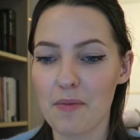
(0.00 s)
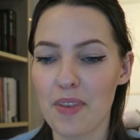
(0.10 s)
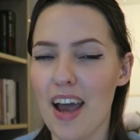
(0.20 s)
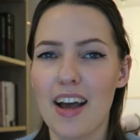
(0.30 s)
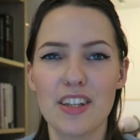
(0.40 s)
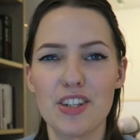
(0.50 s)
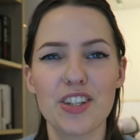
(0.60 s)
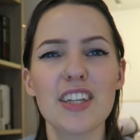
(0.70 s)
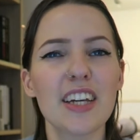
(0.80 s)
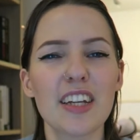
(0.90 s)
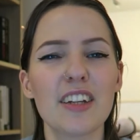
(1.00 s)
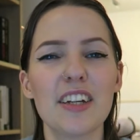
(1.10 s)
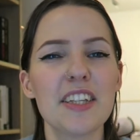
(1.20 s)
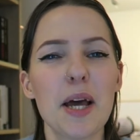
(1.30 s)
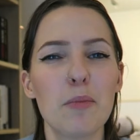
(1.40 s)
yeah, it's just like an
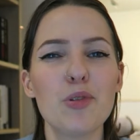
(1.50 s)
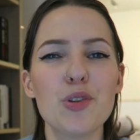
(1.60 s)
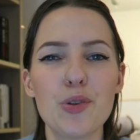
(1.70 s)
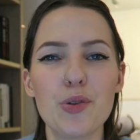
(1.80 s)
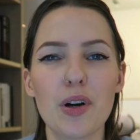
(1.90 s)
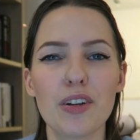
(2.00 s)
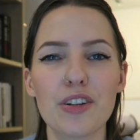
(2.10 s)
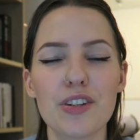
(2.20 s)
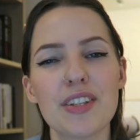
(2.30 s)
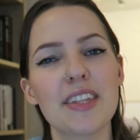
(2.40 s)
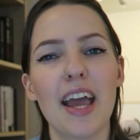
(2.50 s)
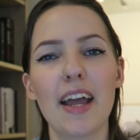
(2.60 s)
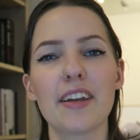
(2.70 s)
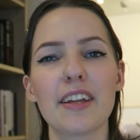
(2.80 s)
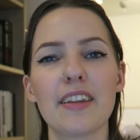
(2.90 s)
attempt to
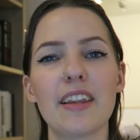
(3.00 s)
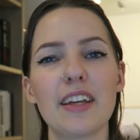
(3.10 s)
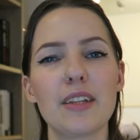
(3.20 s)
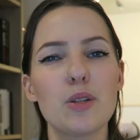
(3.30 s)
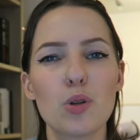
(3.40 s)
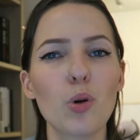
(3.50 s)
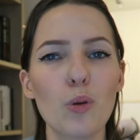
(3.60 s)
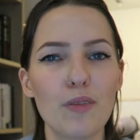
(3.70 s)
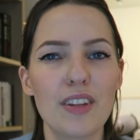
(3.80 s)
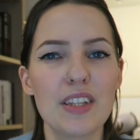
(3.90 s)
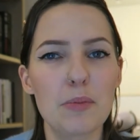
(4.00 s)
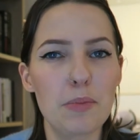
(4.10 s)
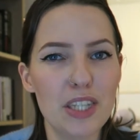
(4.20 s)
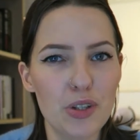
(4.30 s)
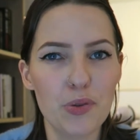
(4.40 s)
understand and like solve this
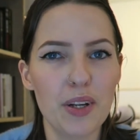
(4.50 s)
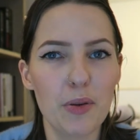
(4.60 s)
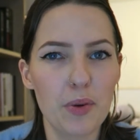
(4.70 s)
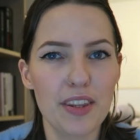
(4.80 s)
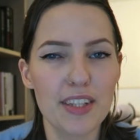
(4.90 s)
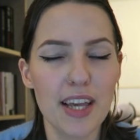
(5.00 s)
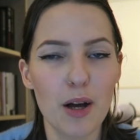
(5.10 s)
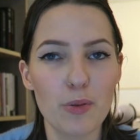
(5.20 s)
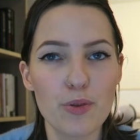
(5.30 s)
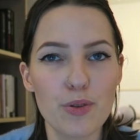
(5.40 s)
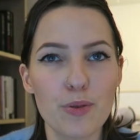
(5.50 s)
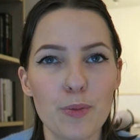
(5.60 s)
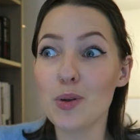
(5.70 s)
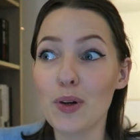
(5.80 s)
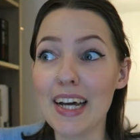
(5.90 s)
mystery with this house.
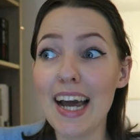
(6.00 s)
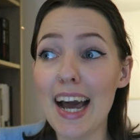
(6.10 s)
So I